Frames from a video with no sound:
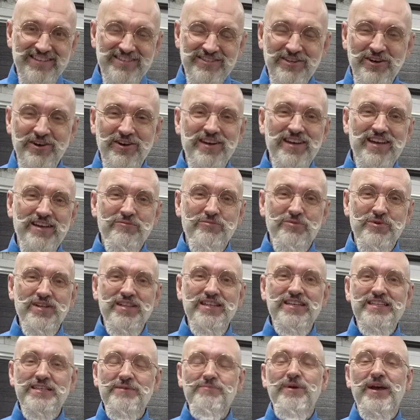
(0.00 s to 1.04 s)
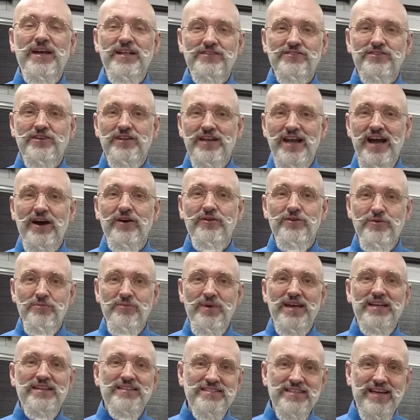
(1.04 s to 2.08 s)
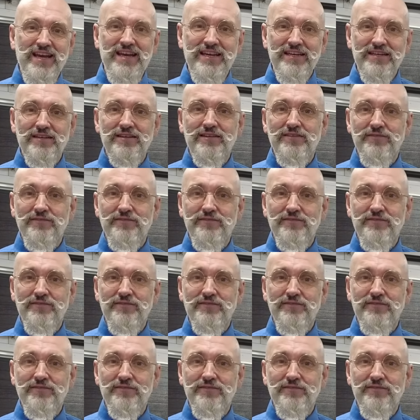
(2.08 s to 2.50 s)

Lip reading: So it really depends on how you maintain it